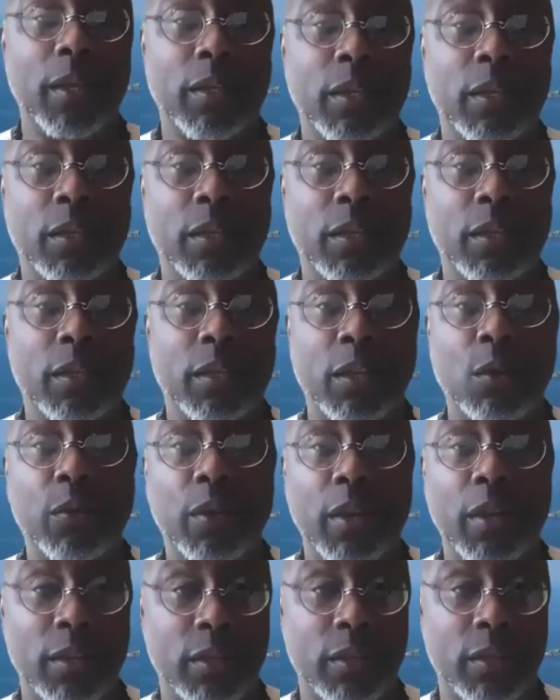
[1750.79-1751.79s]
the
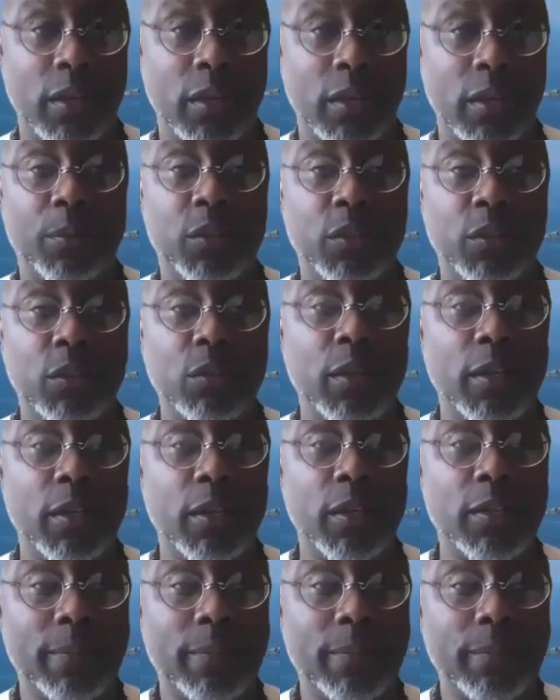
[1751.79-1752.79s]
youth and to help the
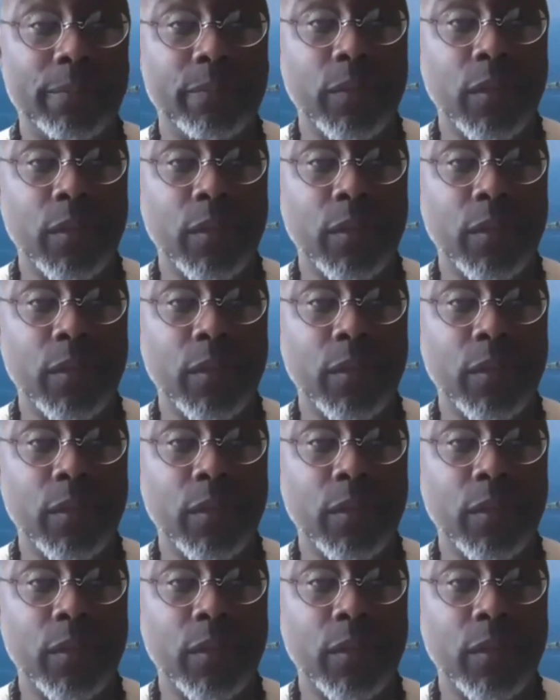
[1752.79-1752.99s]
students.